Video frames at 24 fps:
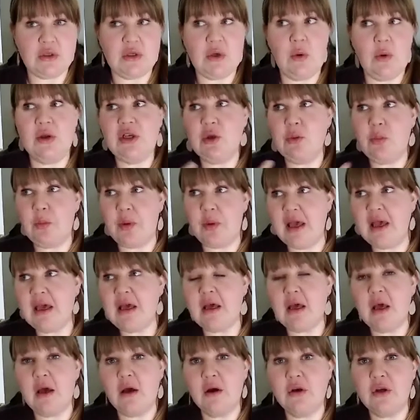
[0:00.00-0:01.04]
So when you
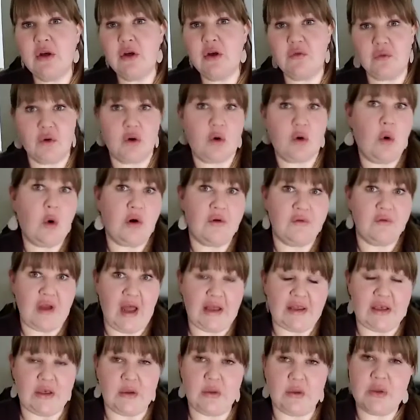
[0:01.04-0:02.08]
pick your core
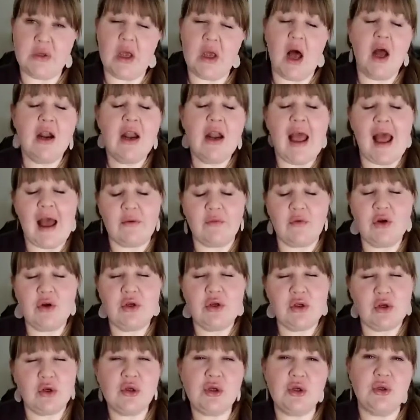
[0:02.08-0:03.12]
values, on
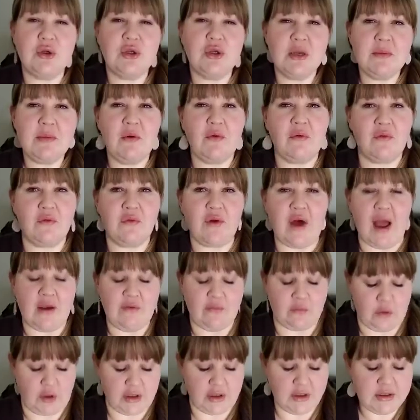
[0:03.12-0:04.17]
average, there's usually about
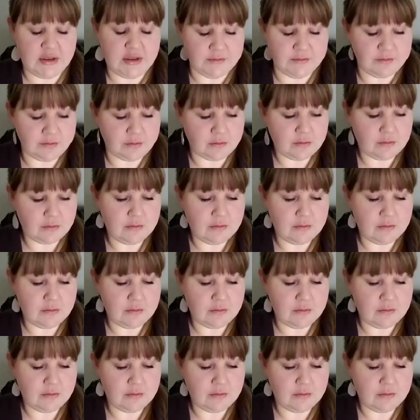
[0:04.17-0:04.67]
5 words,